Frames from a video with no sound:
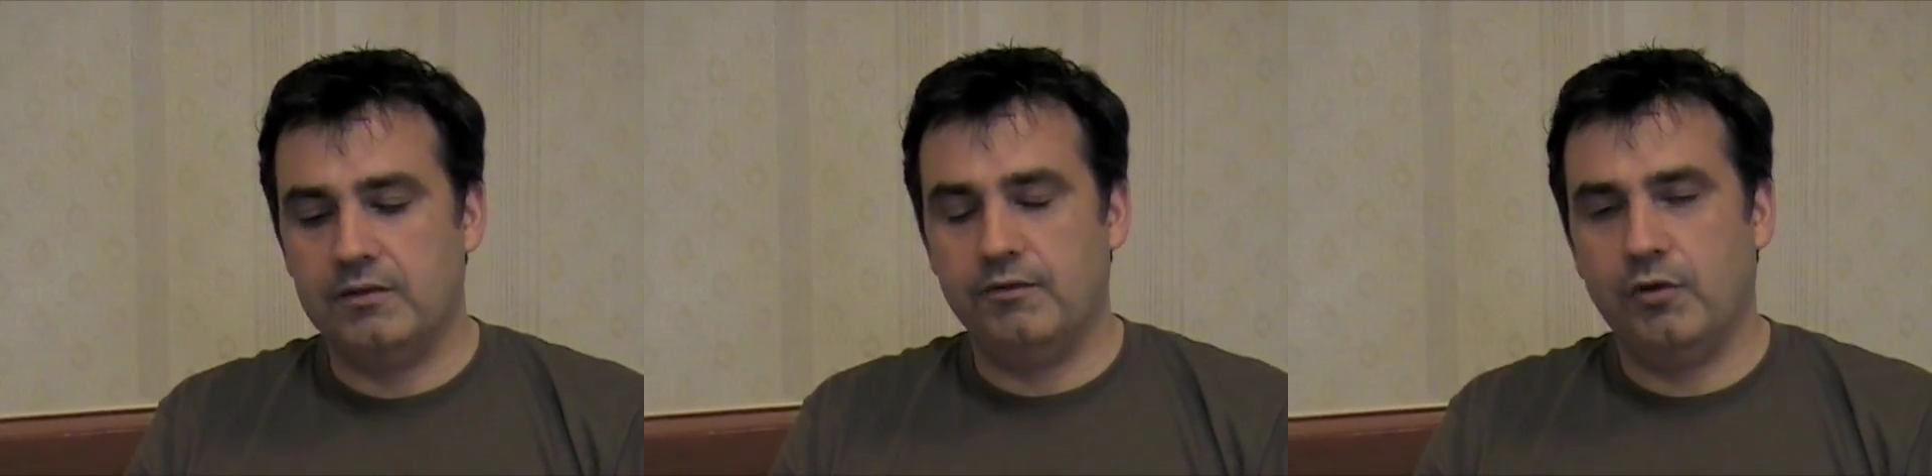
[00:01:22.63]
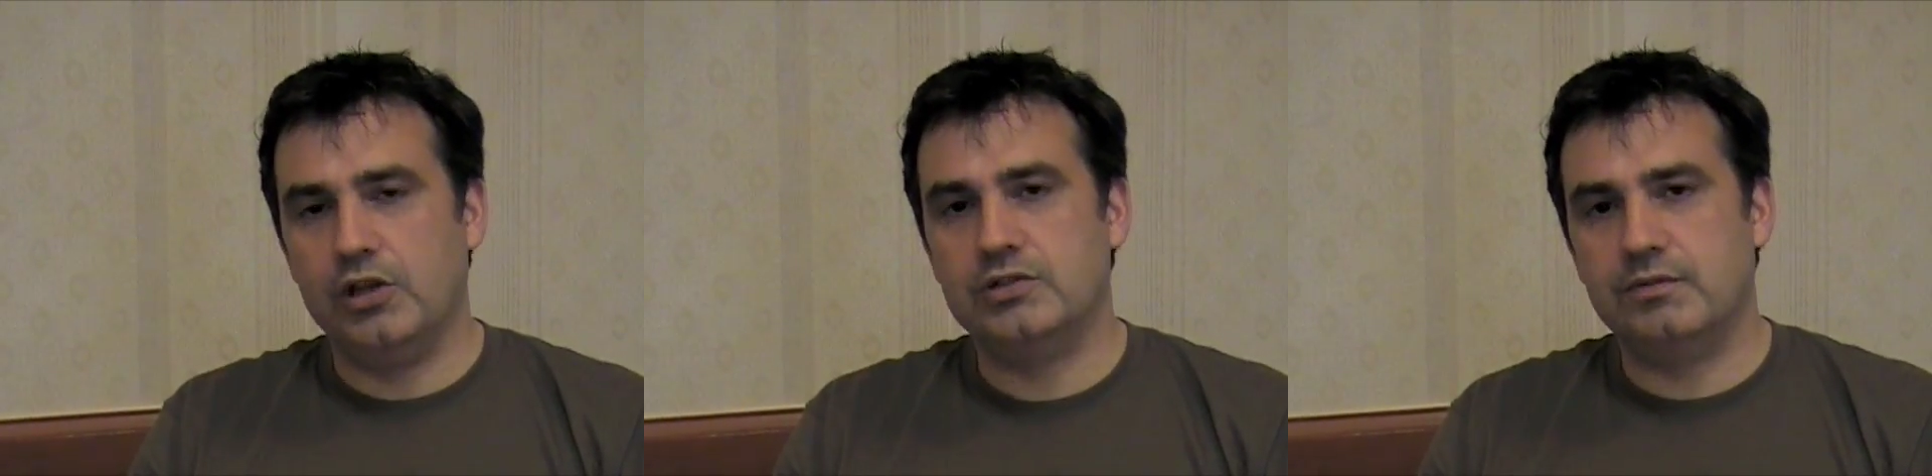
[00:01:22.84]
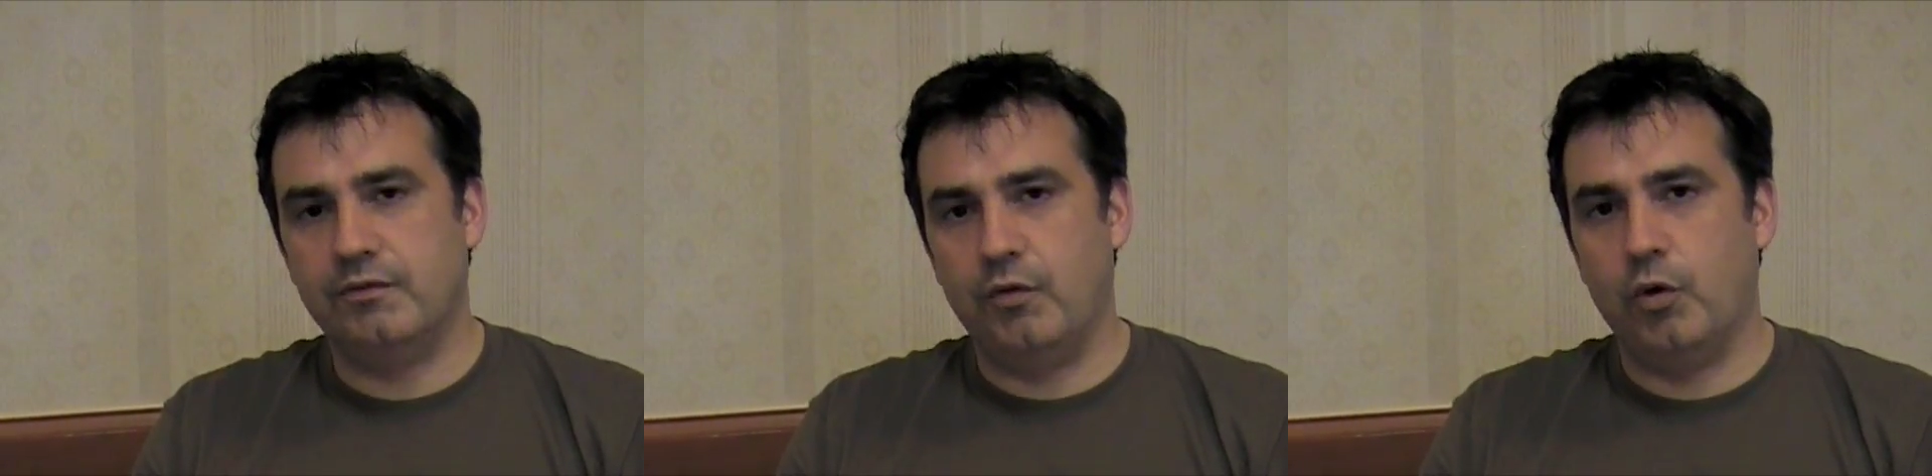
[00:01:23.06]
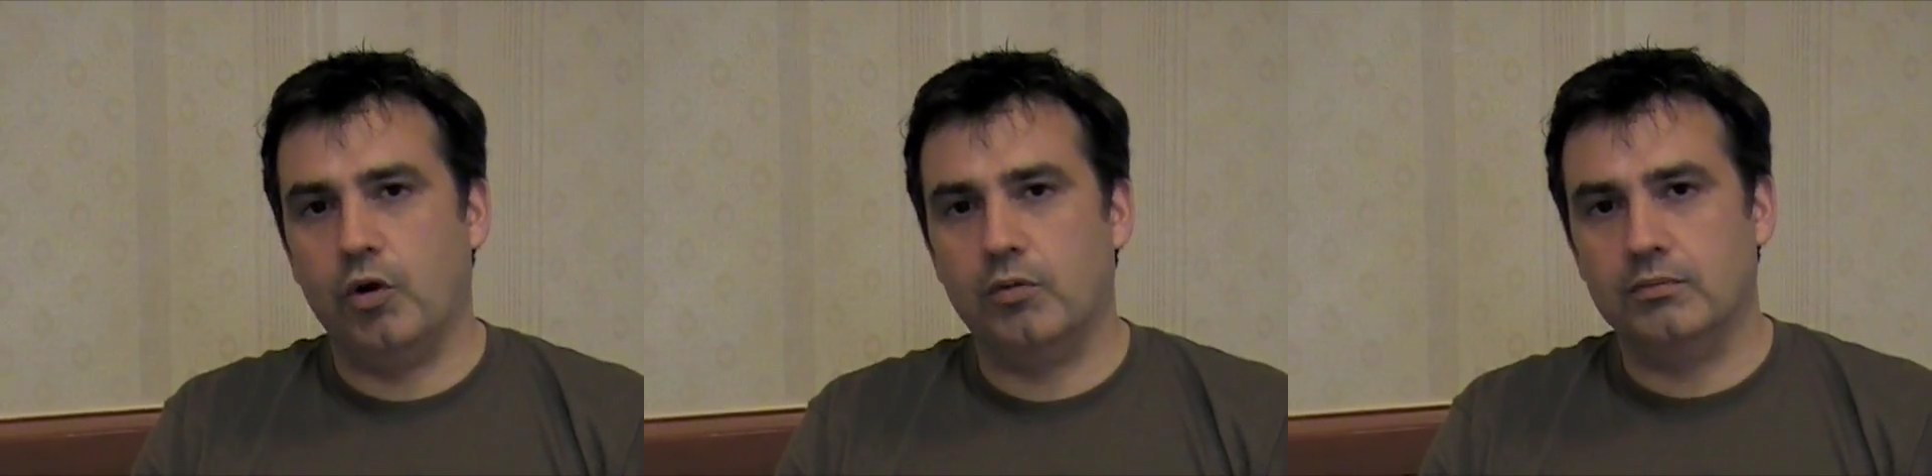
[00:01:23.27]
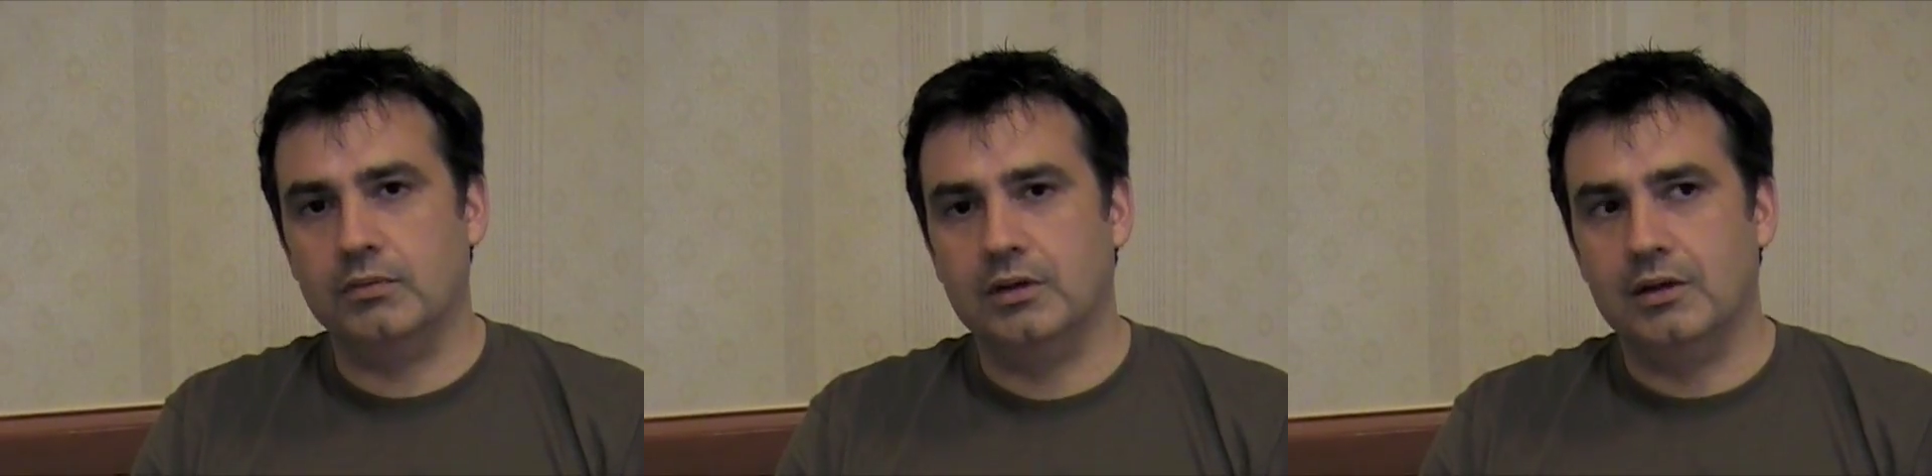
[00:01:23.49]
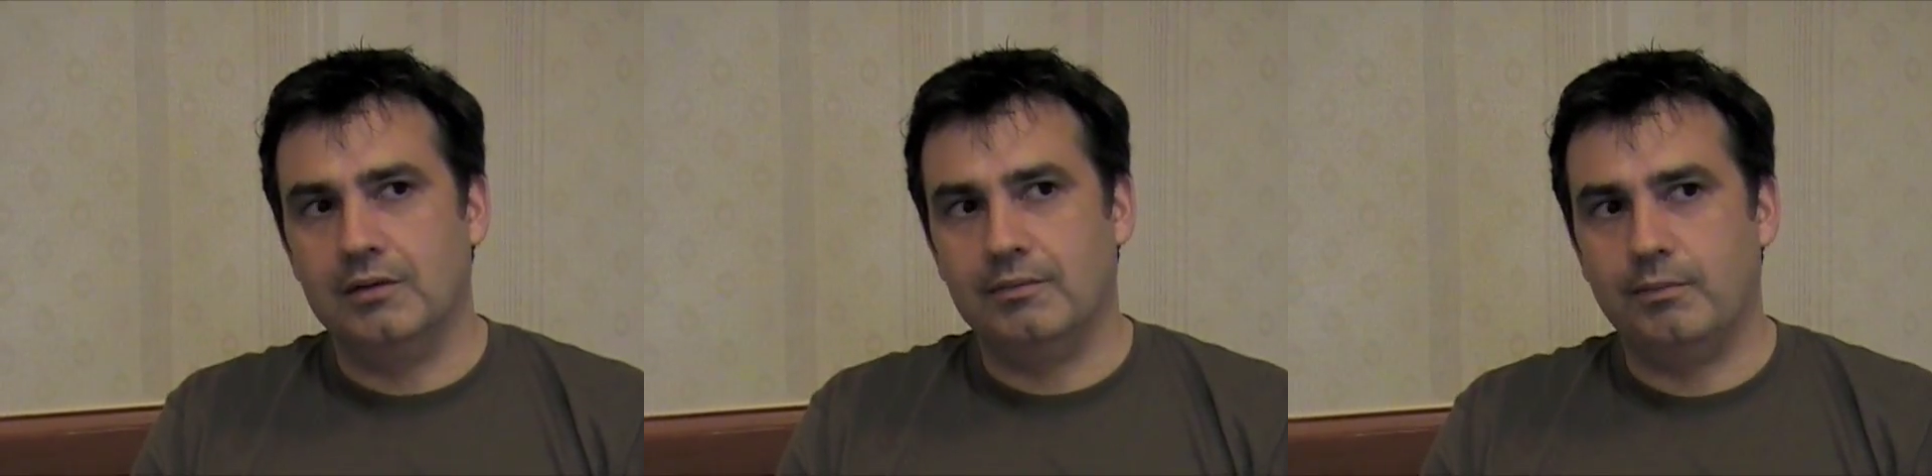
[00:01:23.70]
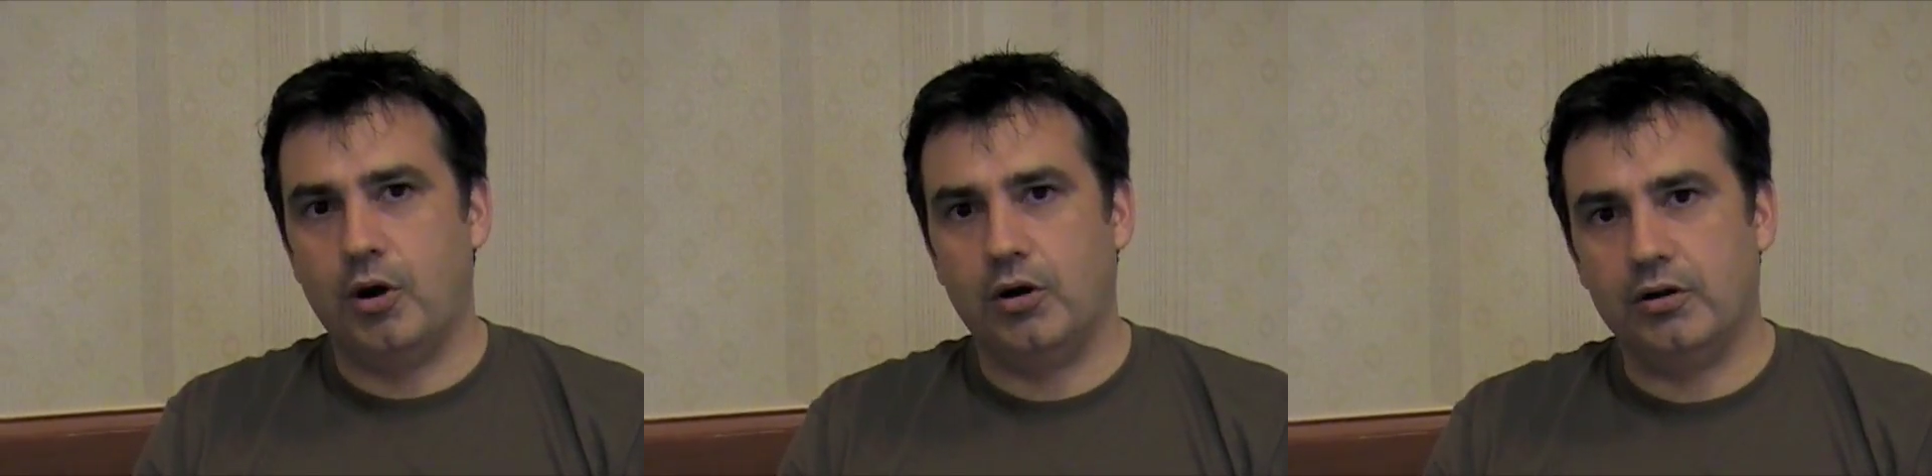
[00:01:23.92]
voice form
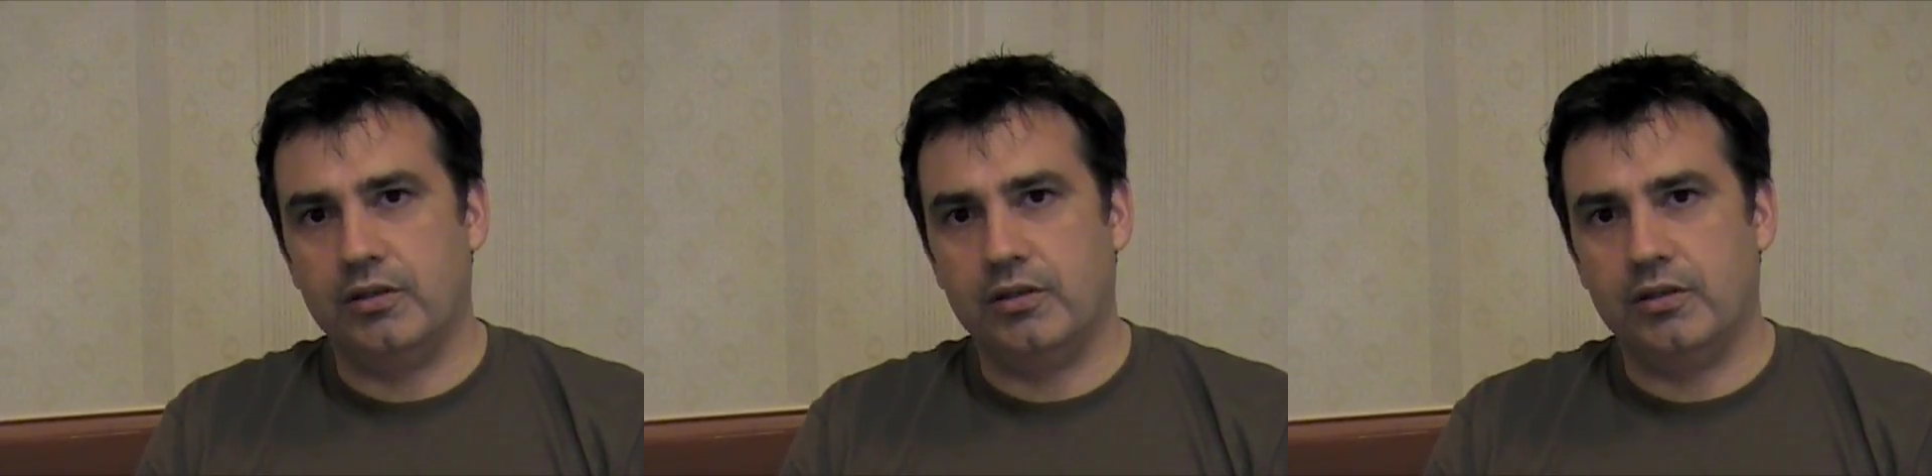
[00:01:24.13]
part